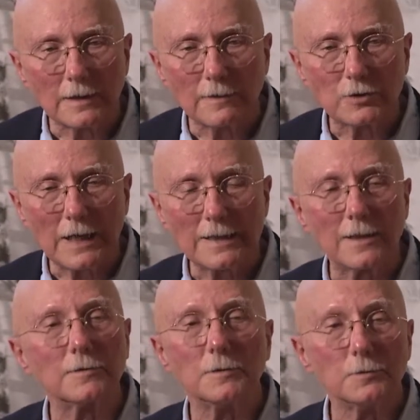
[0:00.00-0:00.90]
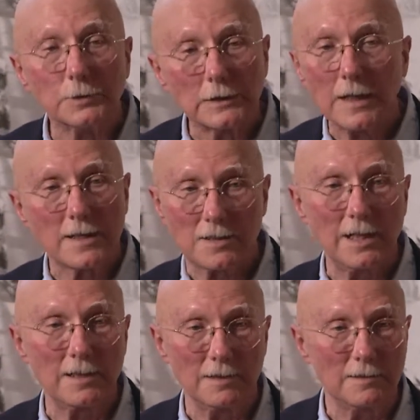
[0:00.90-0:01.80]
of China will not
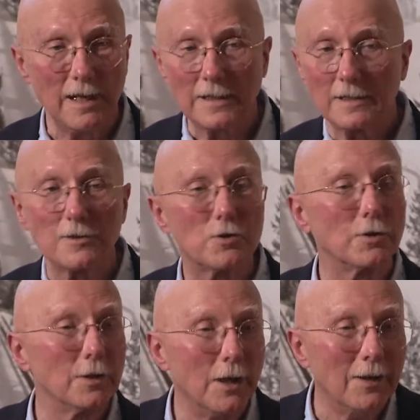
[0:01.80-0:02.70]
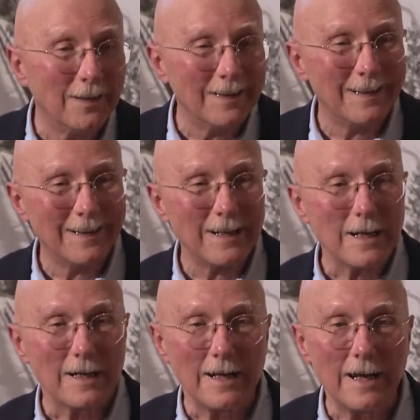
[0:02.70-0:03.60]
take it, I can assure you.
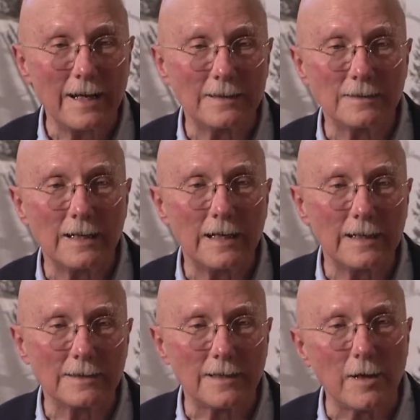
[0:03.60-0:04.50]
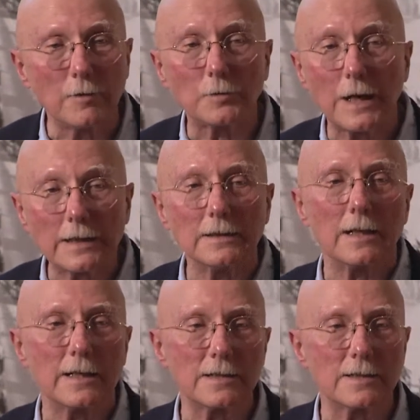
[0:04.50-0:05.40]
And uh, they will
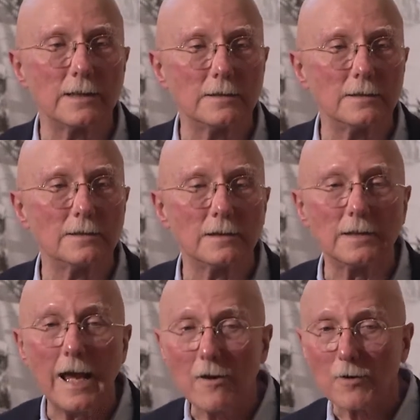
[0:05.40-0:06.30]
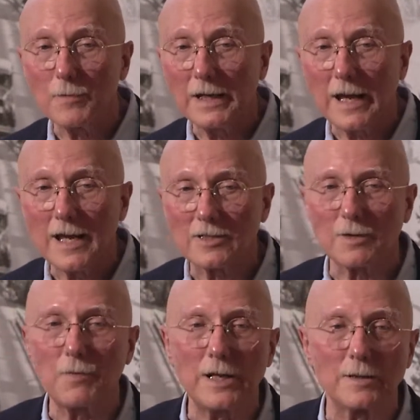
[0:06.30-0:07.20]
recognize that they are being asked to
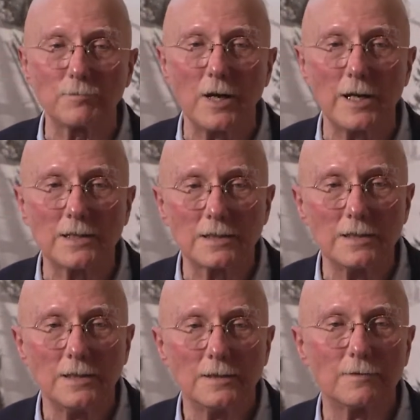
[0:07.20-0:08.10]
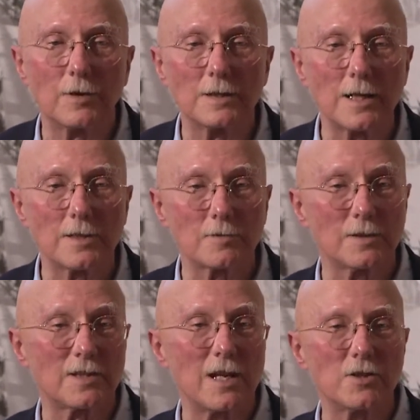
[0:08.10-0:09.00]
pay the price for
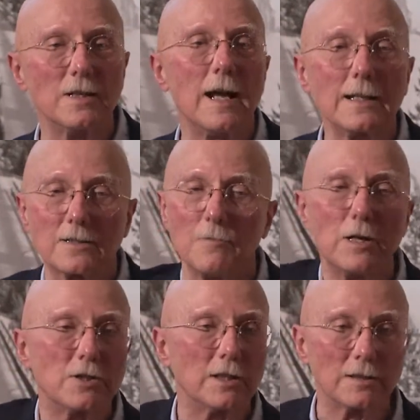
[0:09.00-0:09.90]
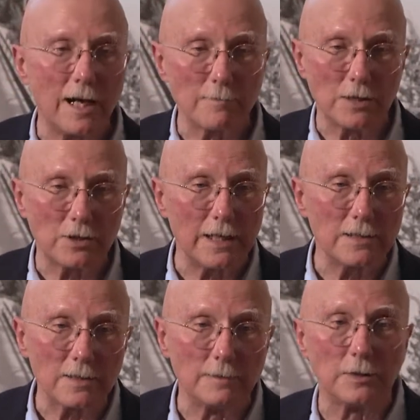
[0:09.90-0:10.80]
industrialization, not so much in climate
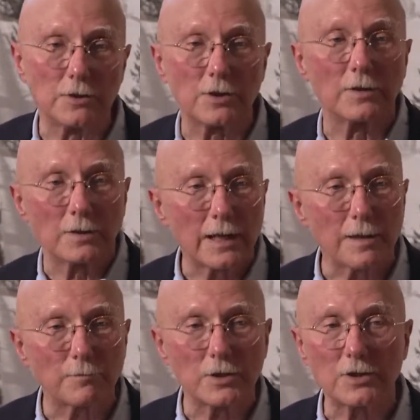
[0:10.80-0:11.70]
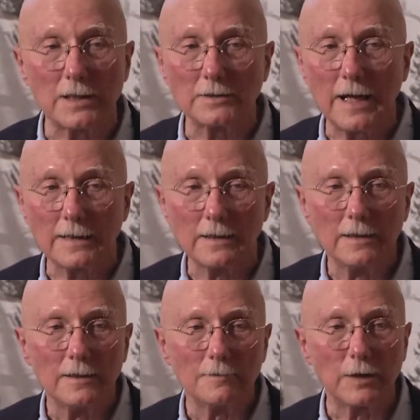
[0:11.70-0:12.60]
change, I'm not sure that they appreciate that,
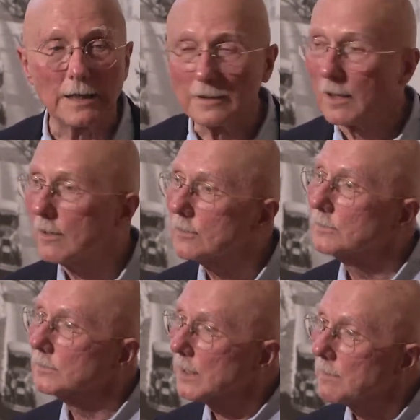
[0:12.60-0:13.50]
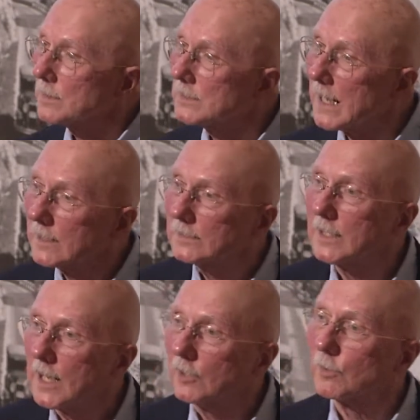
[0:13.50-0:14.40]
but in their own daily
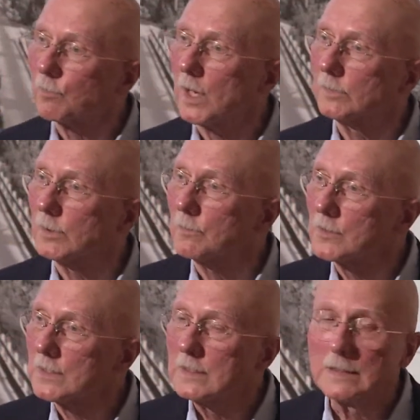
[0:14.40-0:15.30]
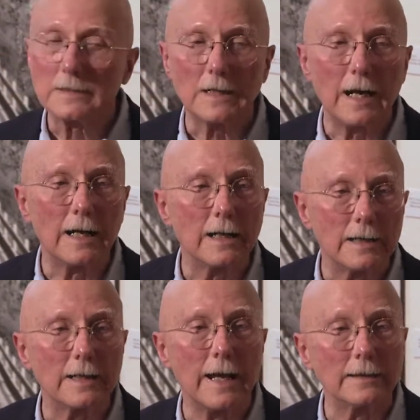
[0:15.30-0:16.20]
health problems. Uh,
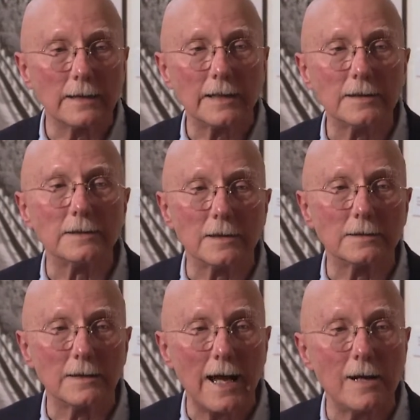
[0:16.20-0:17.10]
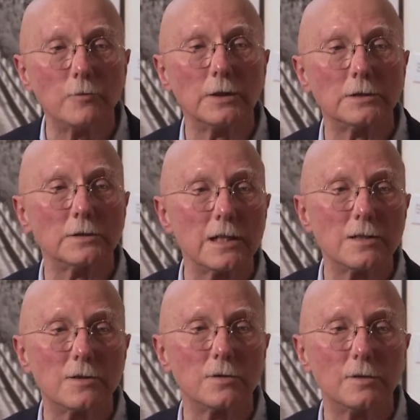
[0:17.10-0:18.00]
and I think that that will
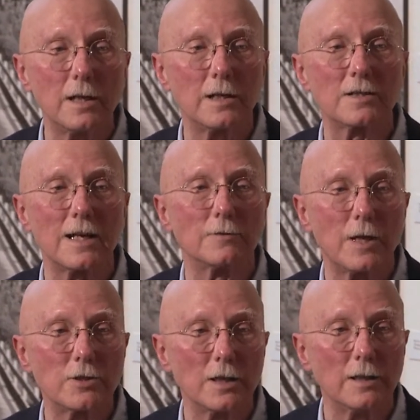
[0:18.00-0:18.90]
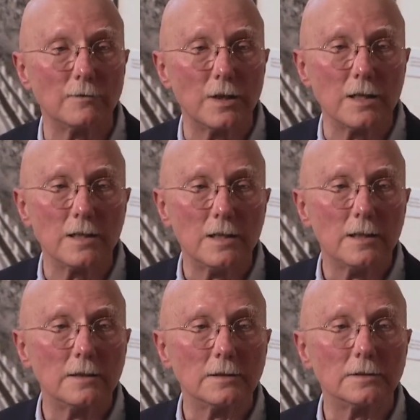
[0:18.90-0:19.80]
lead to an acceleration of the
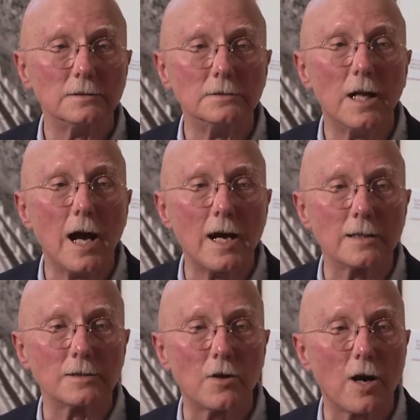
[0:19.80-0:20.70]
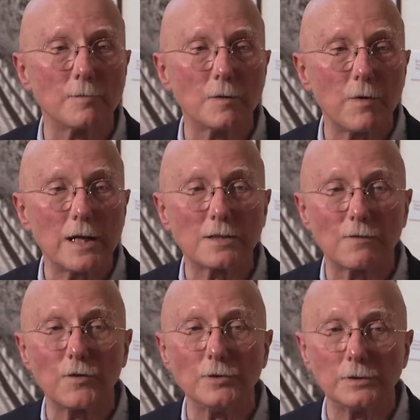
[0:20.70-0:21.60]
non-carbon-based
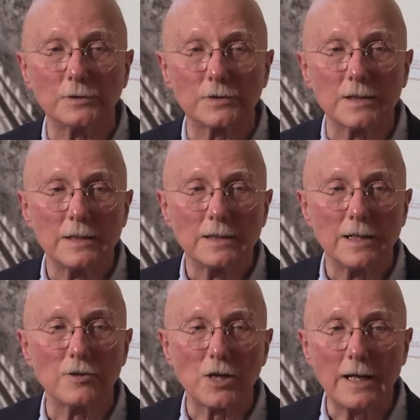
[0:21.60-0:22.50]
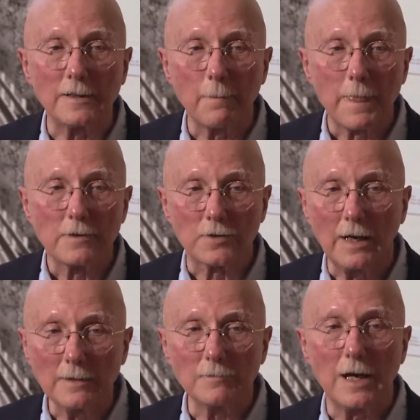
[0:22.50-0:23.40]
fuels in China. So
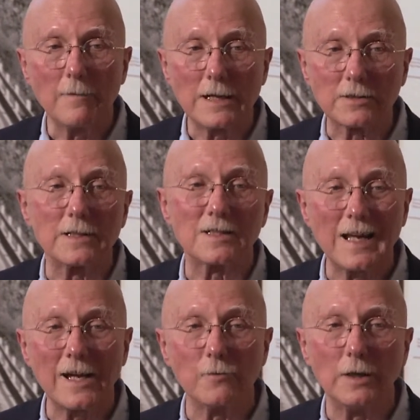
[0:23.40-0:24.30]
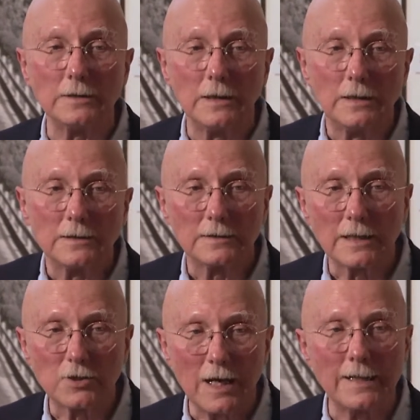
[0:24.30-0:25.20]
I'm, I'm actually sanguine
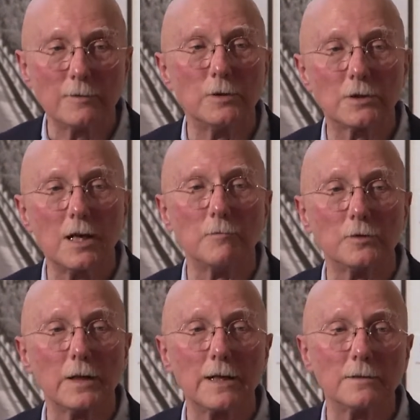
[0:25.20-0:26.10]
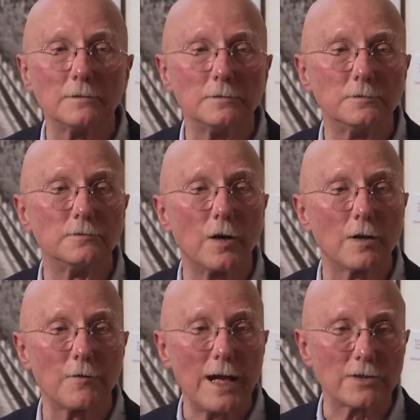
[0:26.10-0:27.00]
that China will come around far
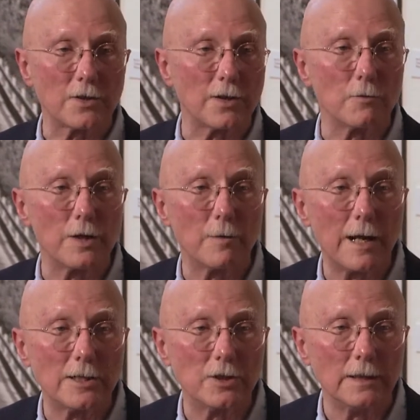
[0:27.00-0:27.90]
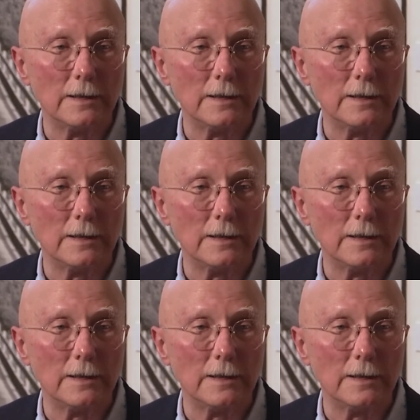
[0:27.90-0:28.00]
faster than we imagine.